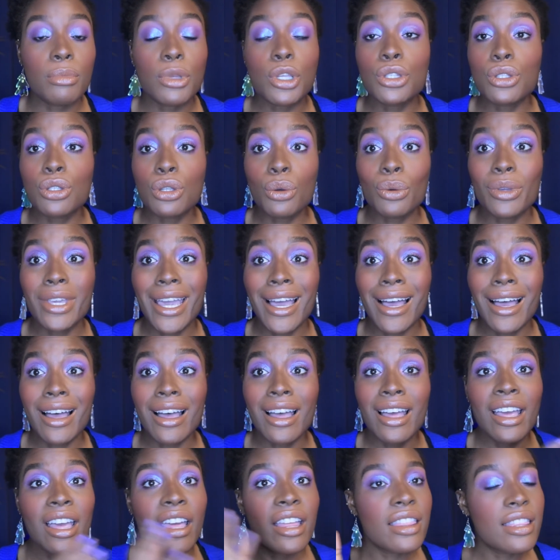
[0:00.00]
So yeah,
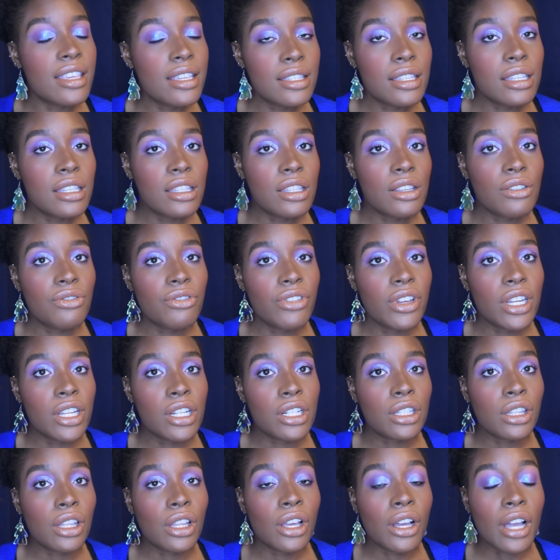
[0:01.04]
this is the
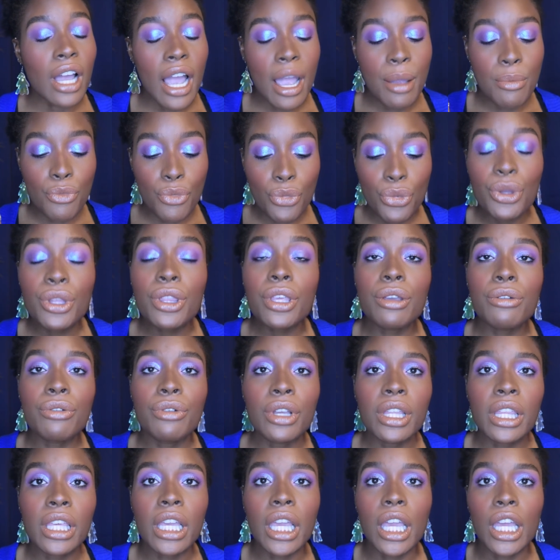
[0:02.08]
finished look. I'm really,
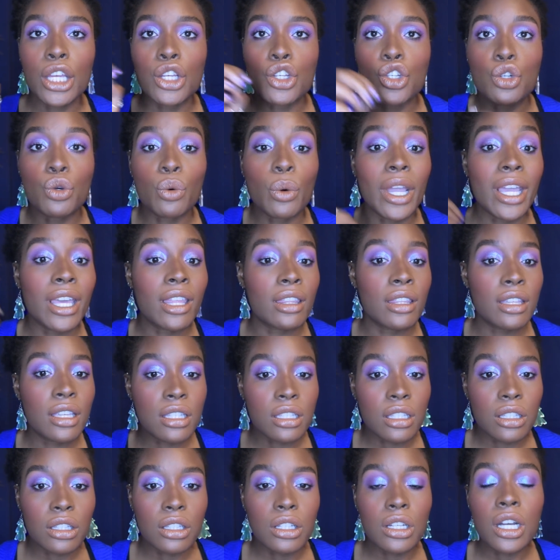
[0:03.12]
really enjoying
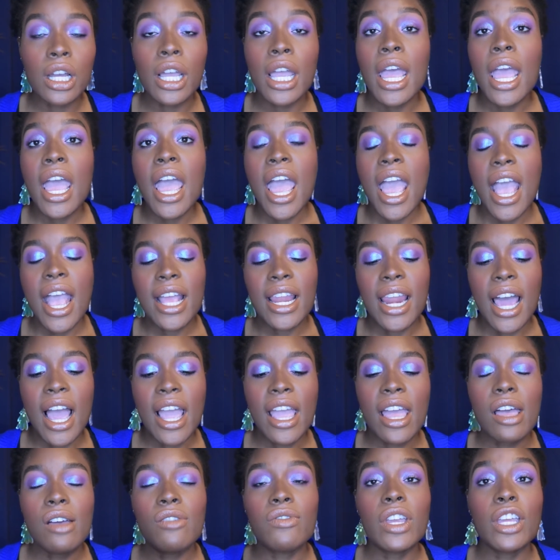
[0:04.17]
this look and I
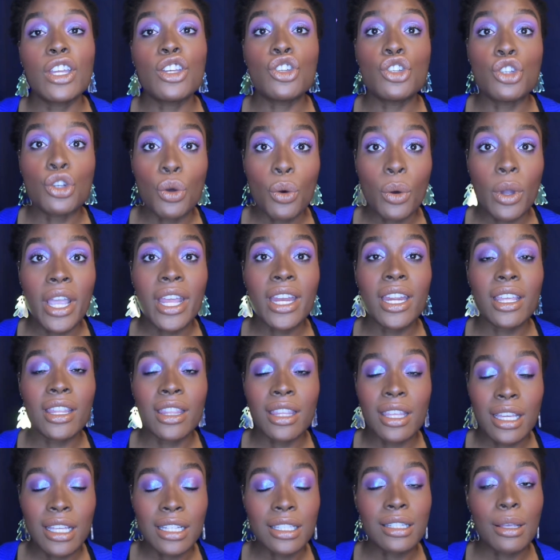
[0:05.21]
have enjoyed
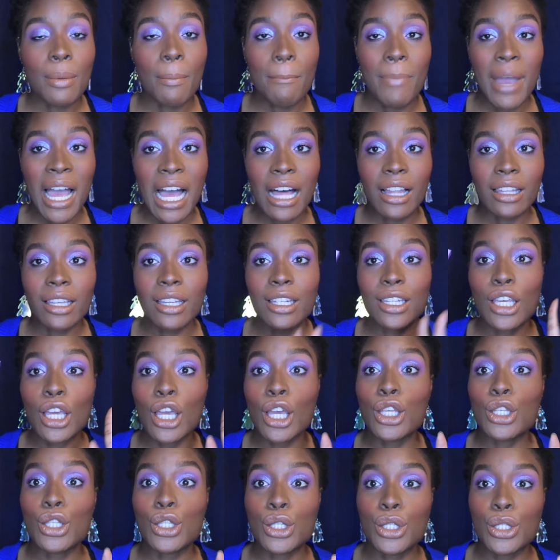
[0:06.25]
this palette.
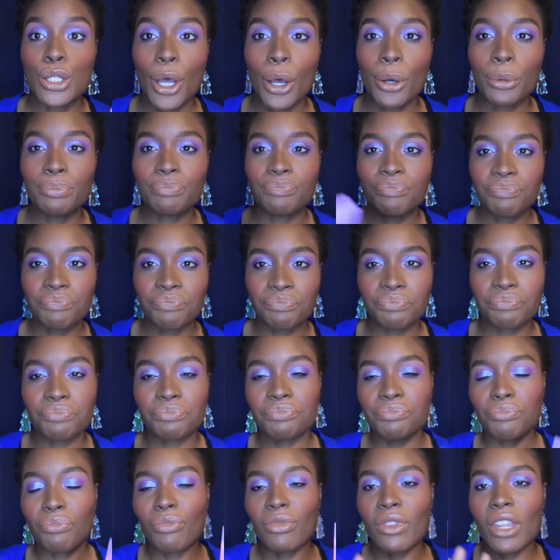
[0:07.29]
So
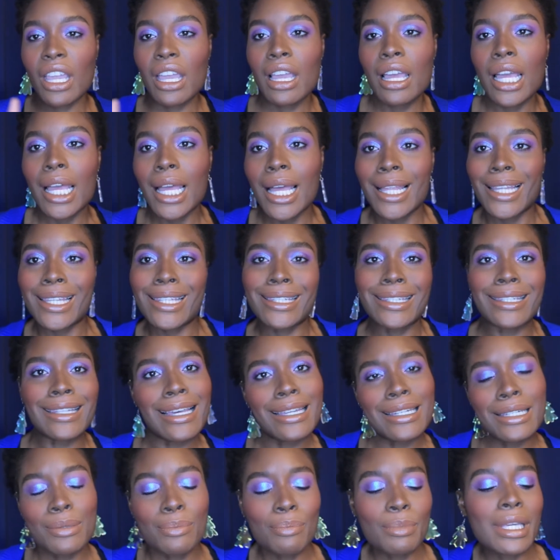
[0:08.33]

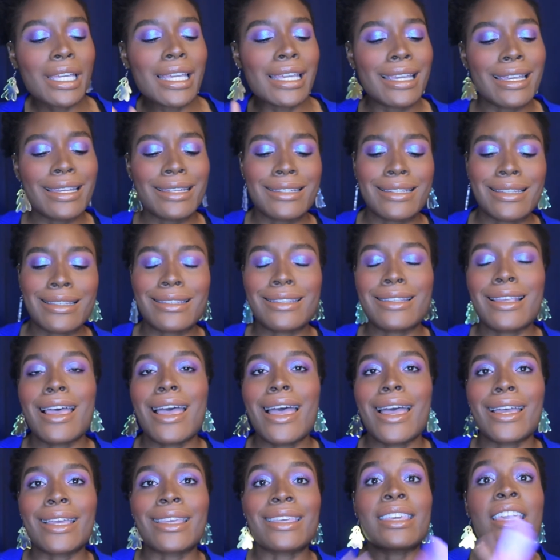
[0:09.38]
let me just
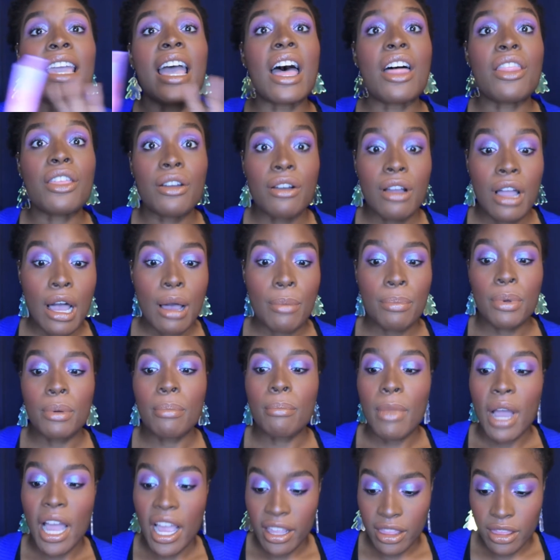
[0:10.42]
gather up
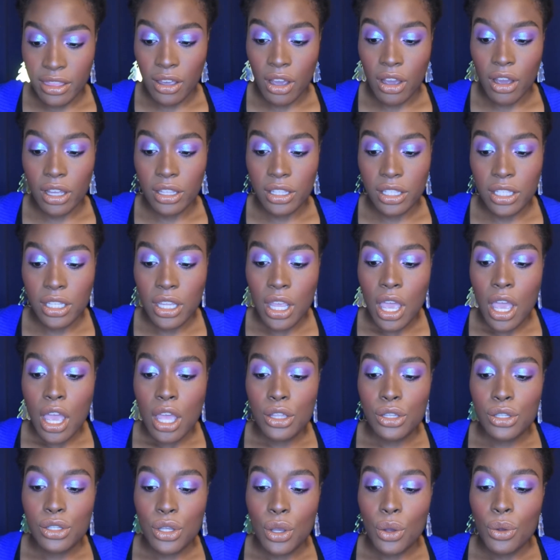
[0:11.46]
my thoughts.
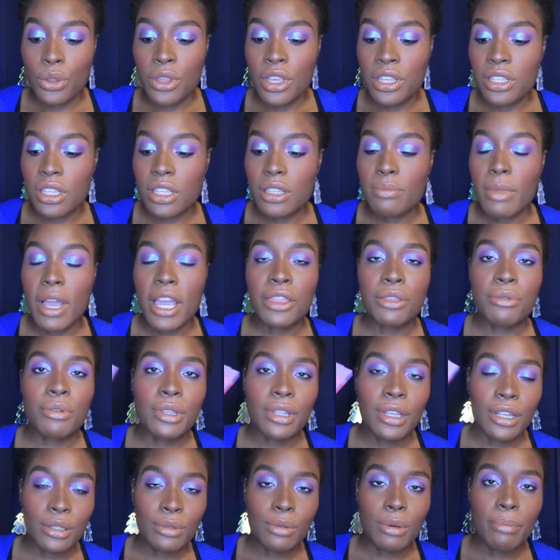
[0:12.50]
So this is my 3
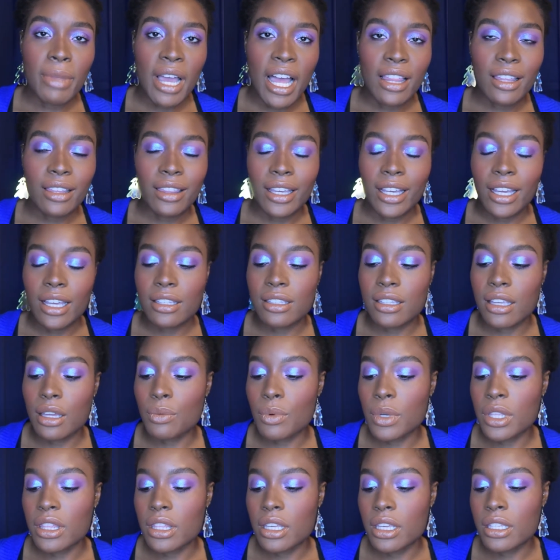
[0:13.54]
Looks 1 palette, like I said,
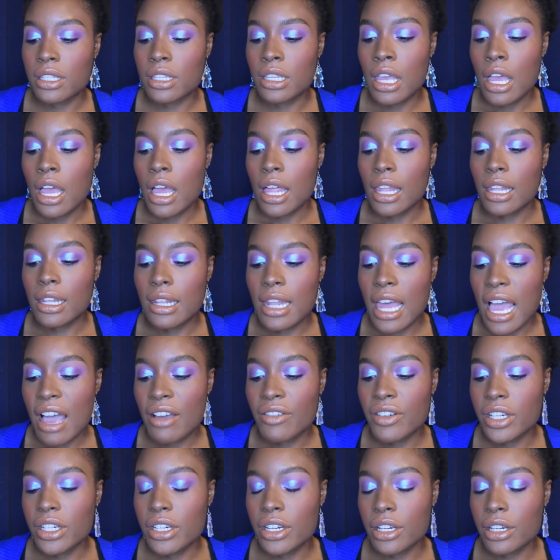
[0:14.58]
with this
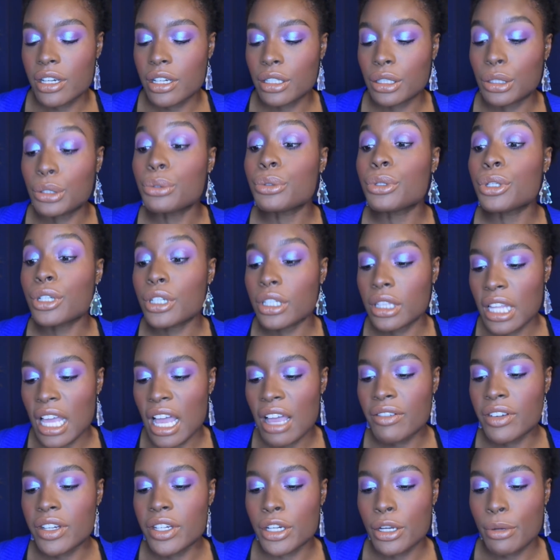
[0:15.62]
Lunar
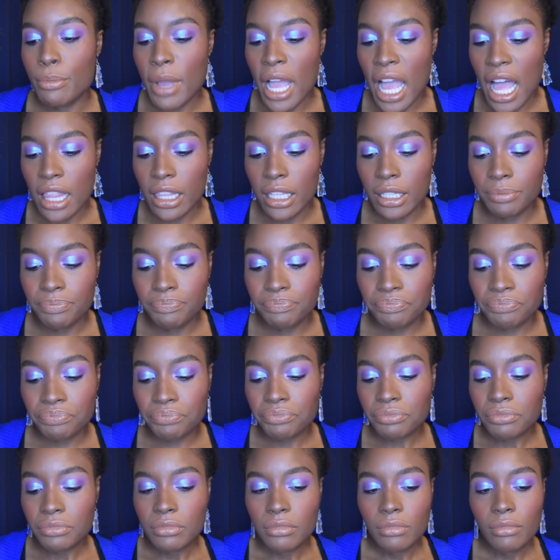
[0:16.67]
Lavender palette.
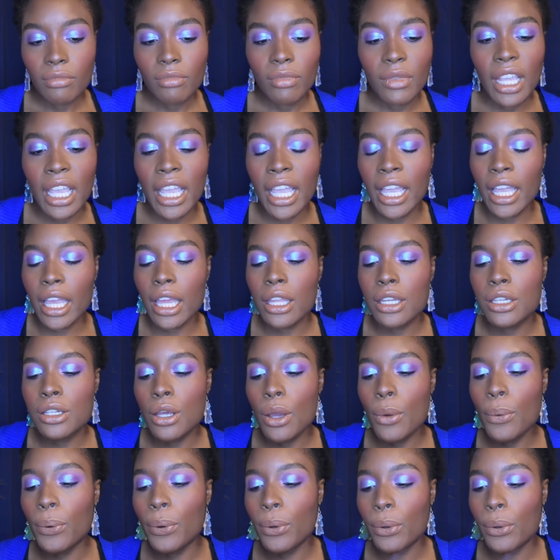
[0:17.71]
And